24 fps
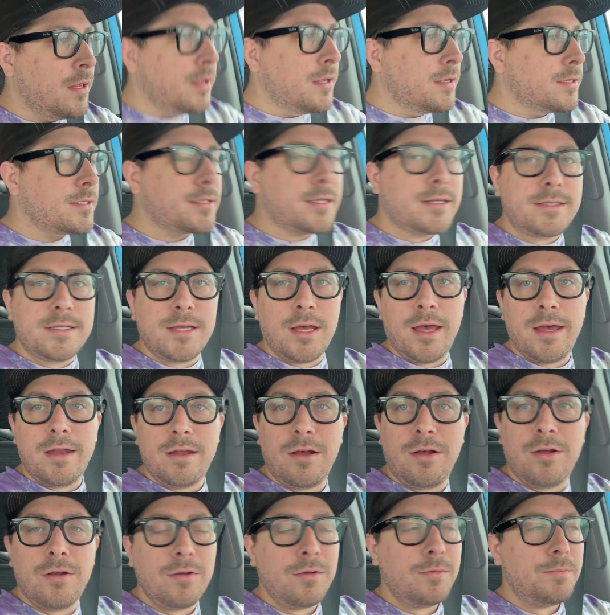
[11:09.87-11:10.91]
So let's head
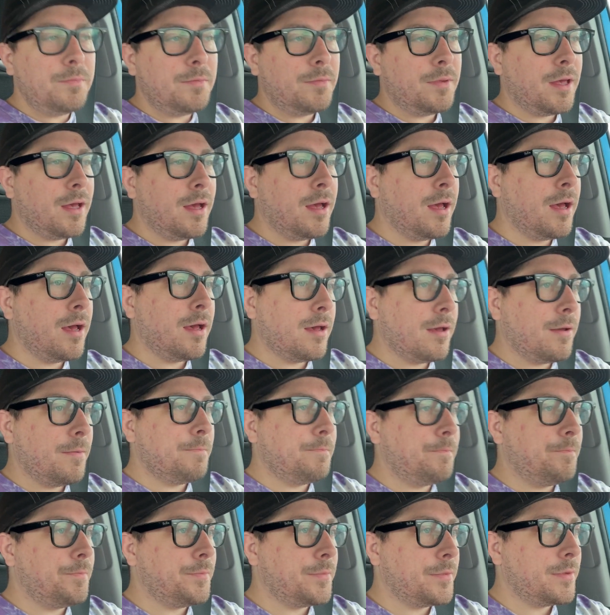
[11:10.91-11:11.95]
home.
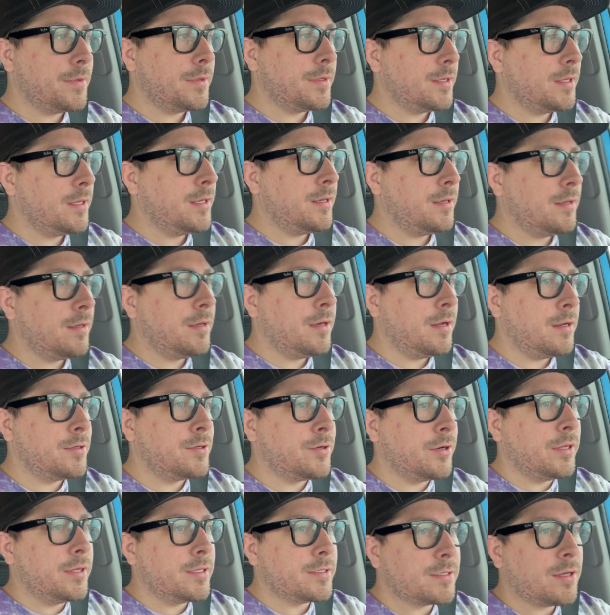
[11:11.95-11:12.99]
Gotta
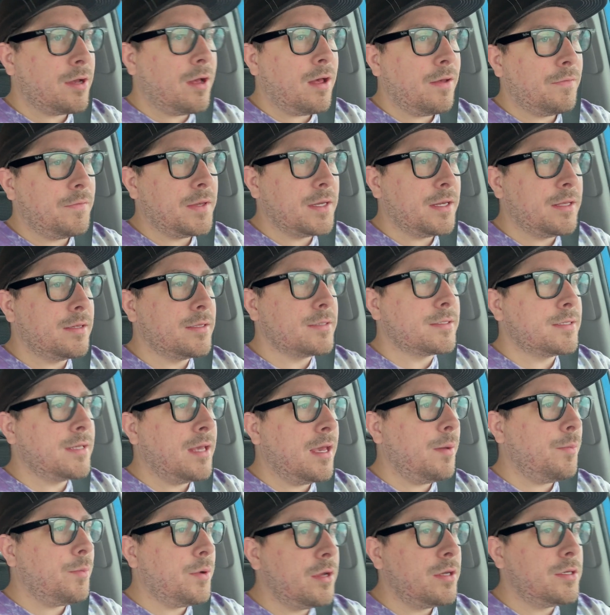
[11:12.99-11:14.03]
drink this coffee and eat the
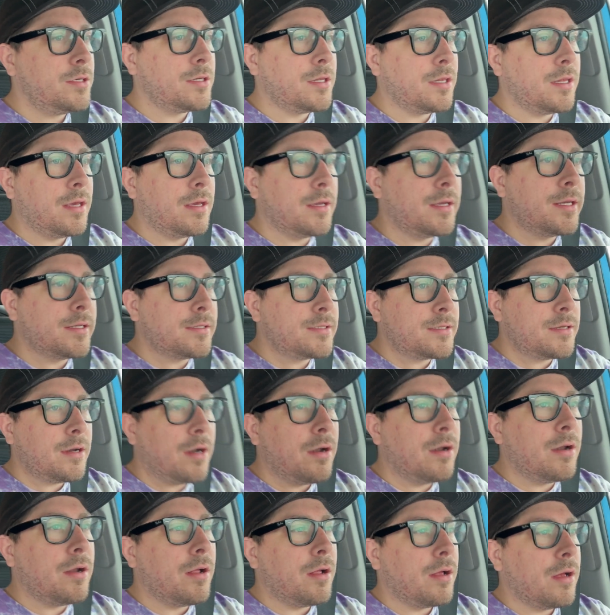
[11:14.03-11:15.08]
sandwich and then get
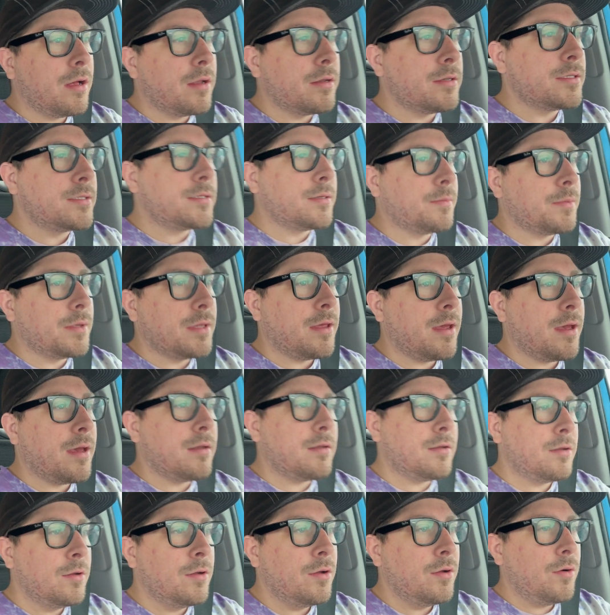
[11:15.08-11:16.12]
started on some of that
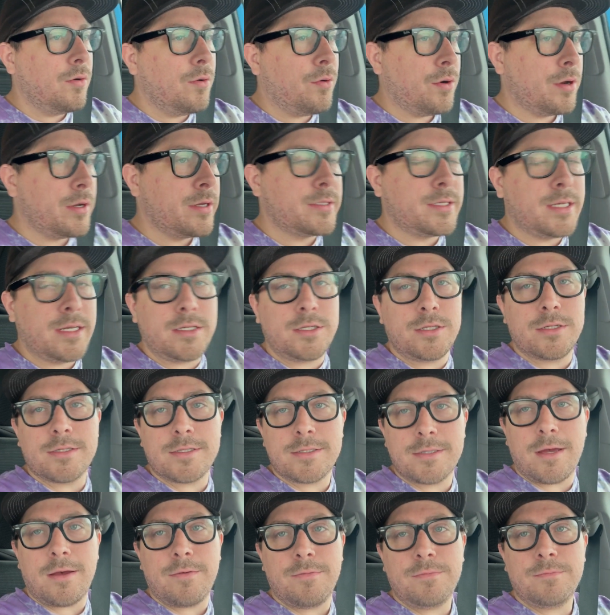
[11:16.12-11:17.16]
organization
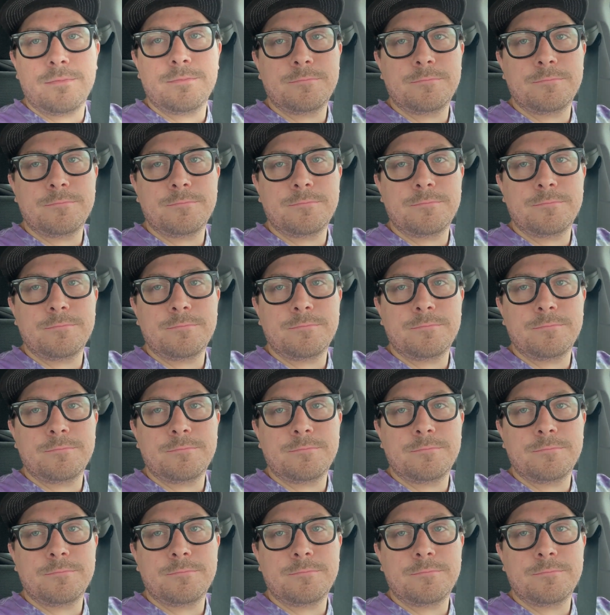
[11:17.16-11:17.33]
stuff.